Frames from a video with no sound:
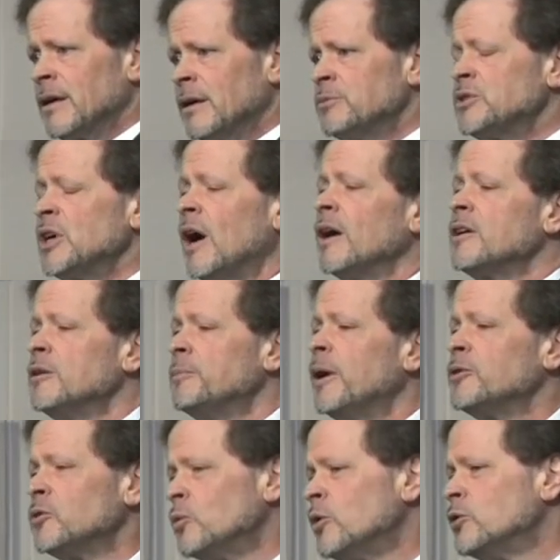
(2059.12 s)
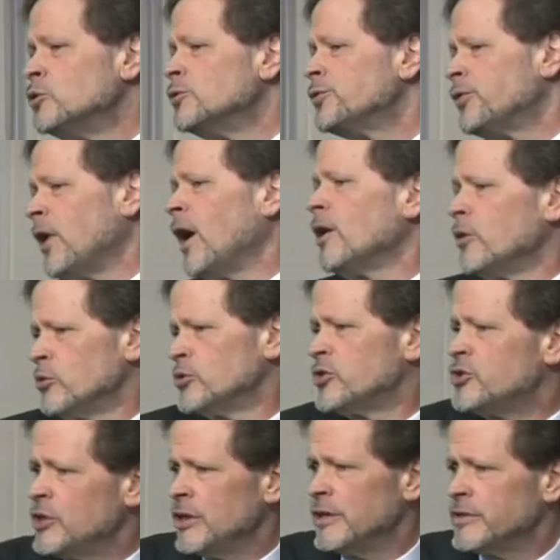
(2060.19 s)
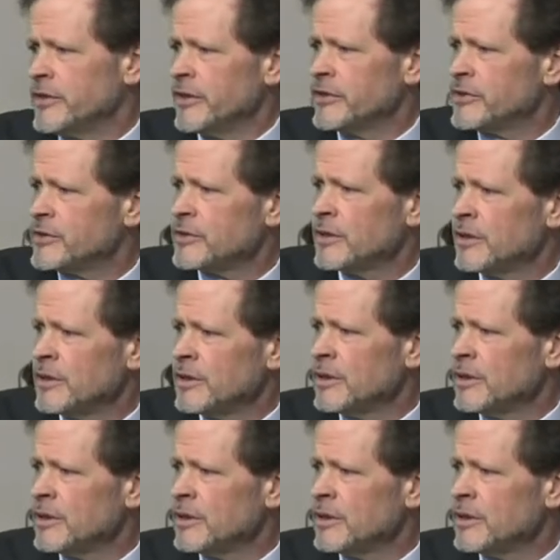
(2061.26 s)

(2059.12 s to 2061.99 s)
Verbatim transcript: I'm talking about the one who follows Jesus.